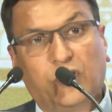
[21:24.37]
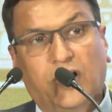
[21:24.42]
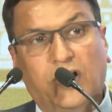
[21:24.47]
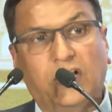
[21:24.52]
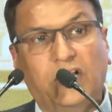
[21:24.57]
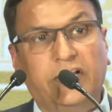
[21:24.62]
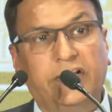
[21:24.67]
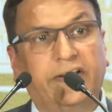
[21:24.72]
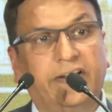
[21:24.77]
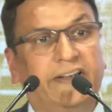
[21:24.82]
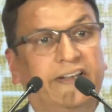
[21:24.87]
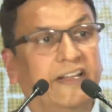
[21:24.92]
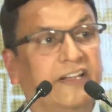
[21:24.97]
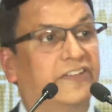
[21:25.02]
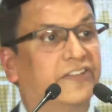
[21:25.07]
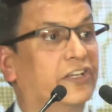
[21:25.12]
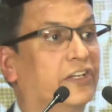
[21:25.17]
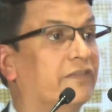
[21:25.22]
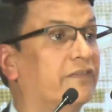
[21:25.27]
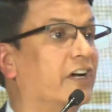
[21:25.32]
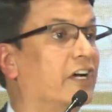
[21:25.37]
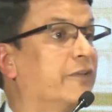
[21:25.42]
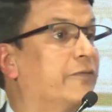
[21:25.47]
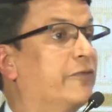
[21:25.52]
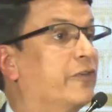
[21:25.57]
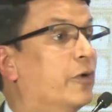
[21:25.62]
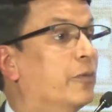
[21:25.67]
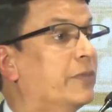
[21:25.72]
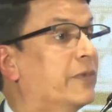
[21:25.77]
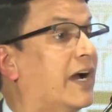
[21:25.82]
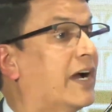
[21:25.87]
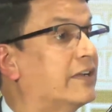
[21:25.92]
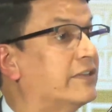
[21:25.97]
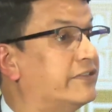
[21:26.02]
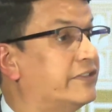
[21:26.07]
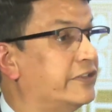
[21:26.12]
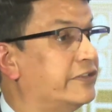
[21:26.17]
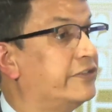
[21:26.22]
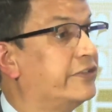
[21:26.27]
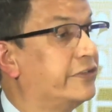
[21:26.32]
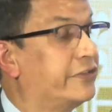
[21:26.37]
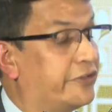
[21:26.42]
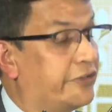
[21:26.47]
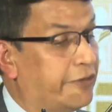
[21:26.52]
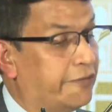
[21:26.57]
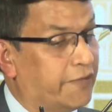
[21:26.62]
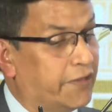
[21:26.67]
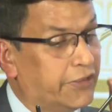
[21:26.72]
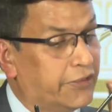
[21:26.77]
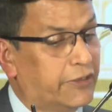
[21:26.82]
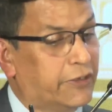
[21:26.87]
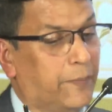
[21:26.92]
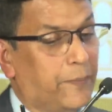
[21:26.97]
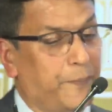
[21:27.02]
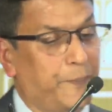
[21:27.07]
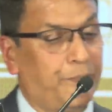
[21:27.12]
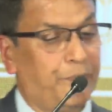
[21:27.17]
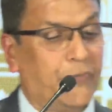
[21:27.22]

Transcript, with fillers: early detection was from the RCC Trivandrum.